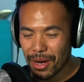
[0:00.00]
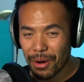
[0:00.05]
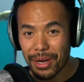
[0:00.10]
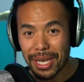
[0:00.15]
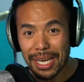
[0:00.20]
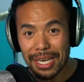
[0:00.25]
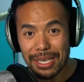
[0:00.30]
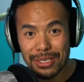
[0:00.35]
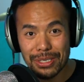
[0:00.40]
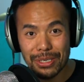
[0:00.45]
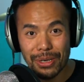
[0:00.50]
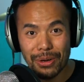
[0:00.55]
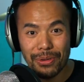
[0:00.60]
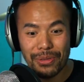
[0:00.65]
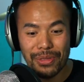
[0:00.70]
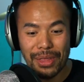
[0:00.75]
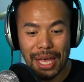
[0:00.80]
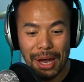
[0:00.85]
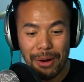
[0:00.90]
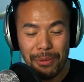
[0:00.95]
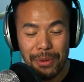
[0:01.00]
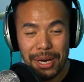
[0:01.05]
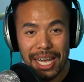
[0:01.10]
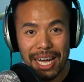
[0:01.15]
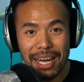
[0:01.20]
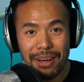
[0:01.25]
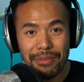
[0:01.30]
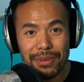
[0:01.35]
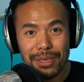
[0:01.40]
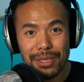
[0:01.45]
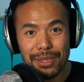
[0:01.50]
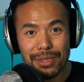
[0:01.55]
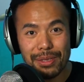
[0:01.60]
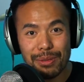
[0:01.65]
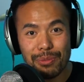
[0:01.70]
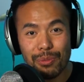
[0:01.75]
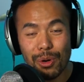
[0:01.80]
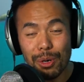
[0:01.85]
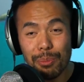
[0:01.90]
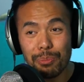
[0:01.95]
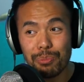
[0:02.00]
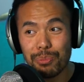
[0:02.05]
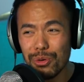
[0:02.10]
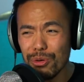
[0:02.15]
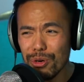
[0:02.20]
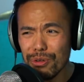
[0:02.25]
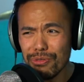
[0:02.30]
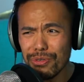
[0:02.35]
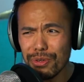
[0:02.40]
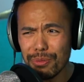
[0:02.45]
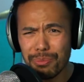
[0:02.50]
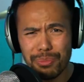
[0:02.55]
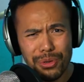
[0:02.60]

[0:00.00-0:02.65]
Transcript: Okay, so there we have it. What a beautiful,